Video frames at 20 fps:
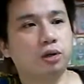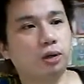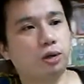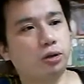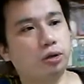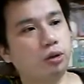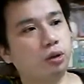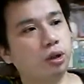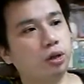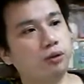
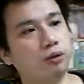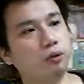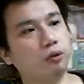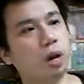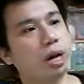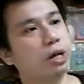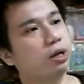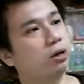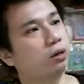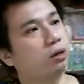So if you
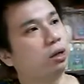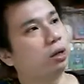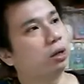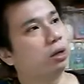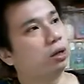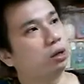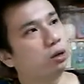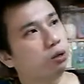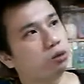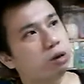want
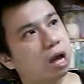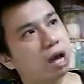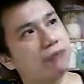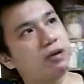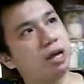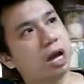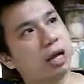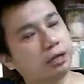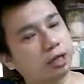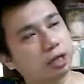to have
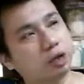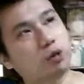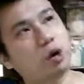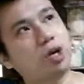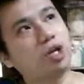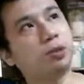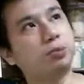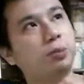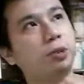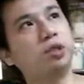it as a
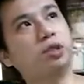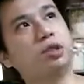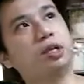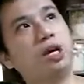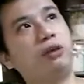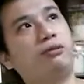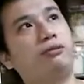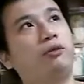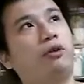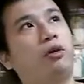Christmas
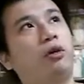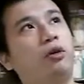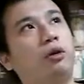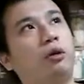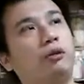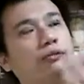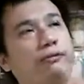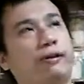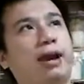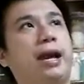gift for
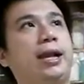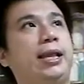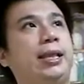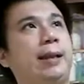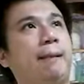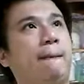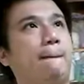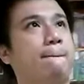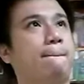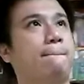your fan,
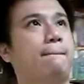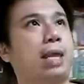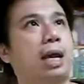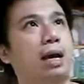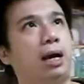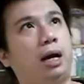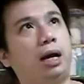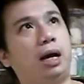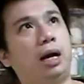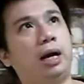
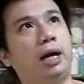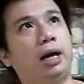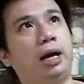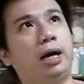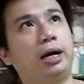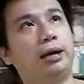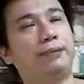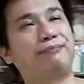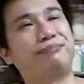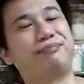
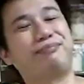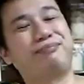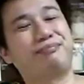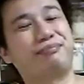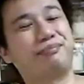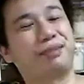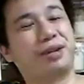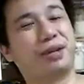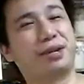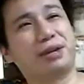
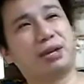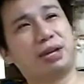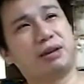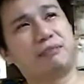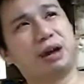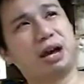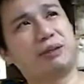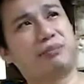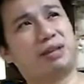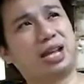it
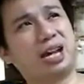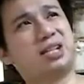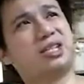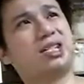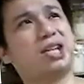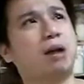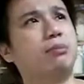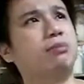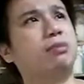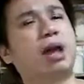might take
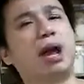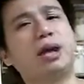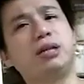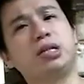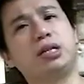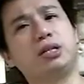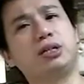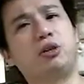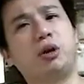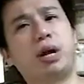some time,
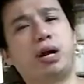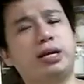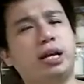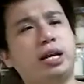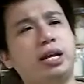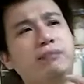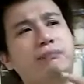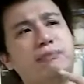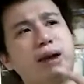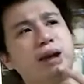you know, and
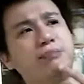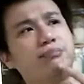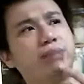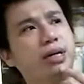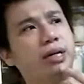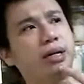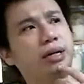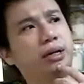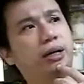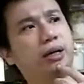then it might
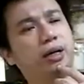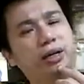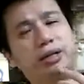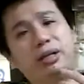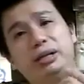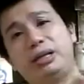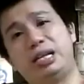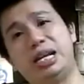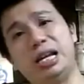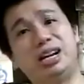be
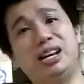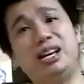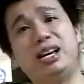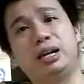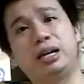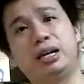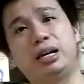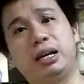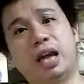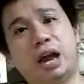
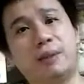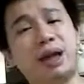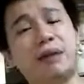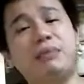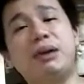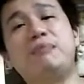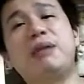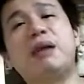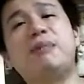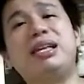delayed.
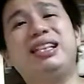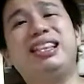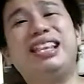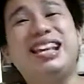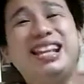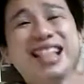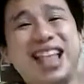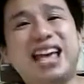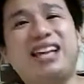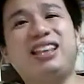It might be
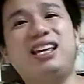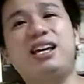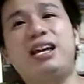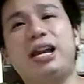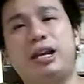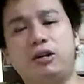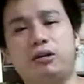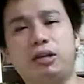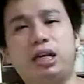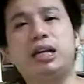
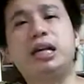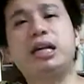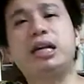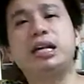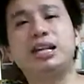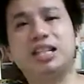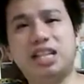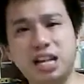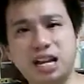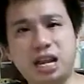
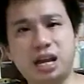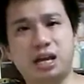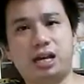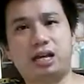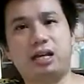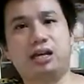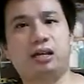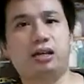delayed.